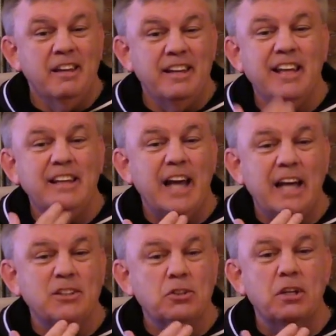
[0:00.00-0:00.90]
to hit the
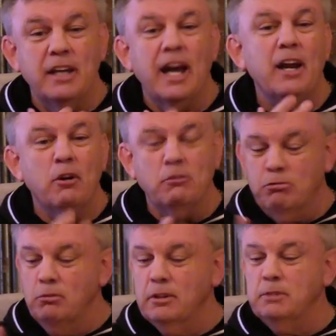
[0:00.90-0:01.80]
guy's chin, you gotta go
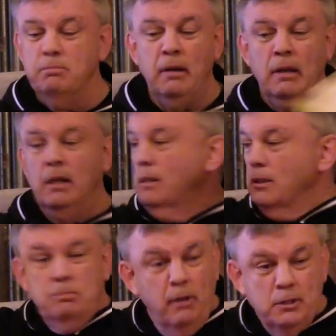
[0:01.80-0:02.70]
through this
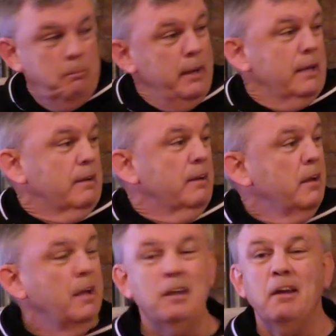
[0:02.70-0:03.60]
this much beard
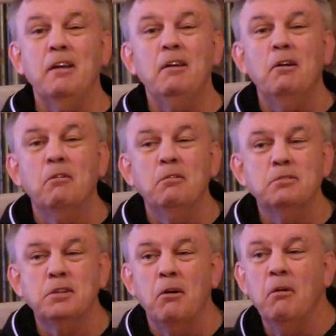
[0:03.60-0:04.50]
you know,
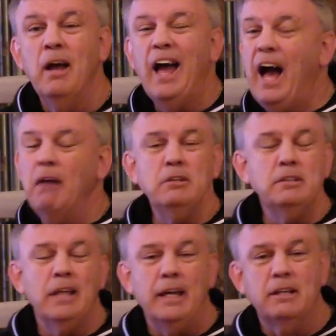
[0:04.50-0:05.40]
so I
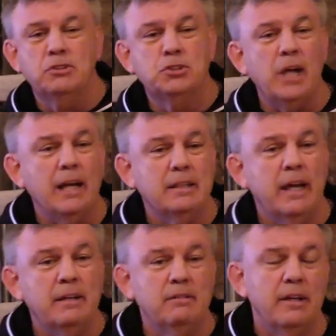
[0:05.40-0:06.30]
was like shocked
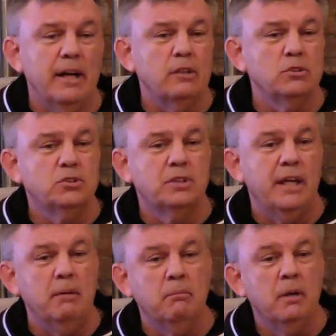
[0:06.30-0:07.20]
that Canelo's
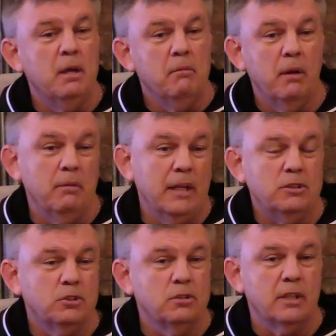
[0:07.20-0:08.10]
team. Maybe
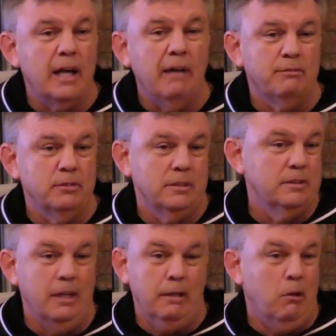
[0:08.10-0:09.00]
that's just a conference.
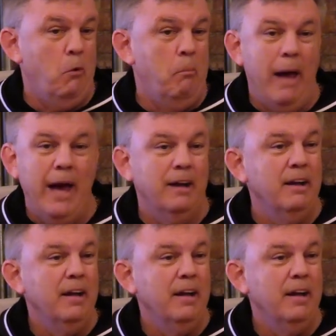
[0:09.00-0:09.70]
They say it don't matter.